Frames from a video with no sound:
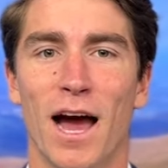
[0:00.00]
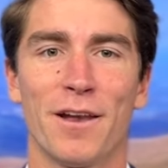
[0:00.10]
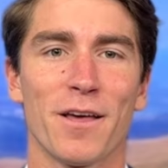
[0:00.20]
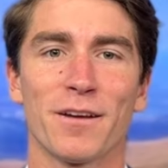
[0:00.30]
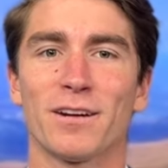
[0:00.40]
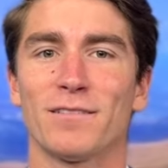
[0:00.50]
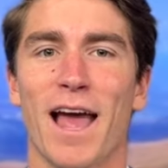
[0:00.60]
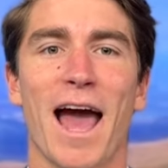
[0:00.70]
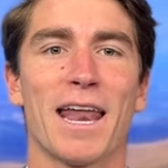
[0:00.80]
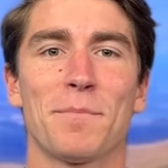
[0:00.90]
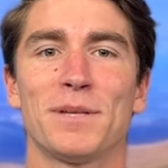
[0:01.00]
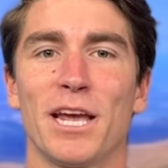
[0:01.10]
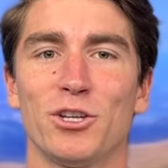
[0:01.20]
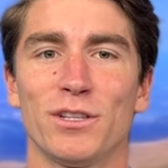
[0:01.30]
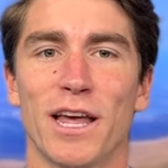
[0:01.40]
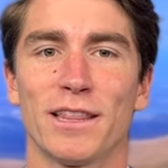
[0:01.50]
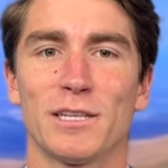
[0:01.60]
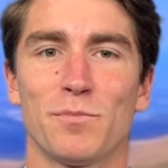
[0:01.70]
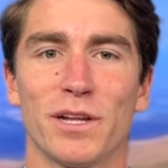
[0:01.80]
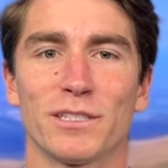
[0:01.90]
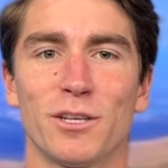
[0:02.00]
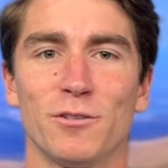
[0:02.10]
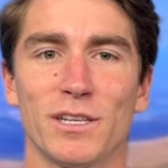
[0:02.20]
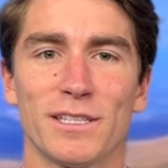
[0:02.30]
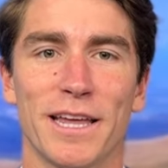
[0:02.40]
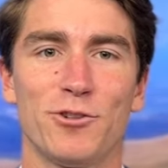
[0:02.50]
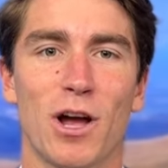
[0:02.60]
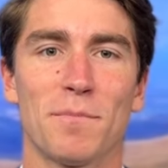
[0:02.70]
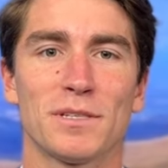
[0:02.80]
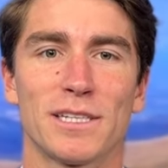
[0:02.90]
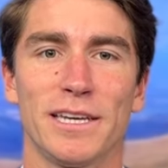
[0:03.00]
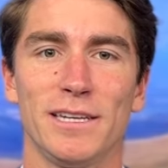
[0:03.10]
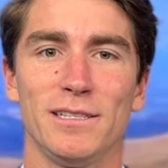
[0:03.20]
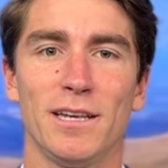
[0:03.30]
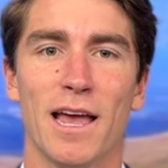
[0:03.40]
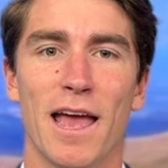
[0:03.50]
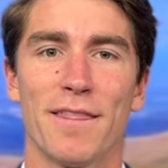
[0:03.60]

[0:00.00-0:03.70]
Another adaptation that these plants use is they drop seeds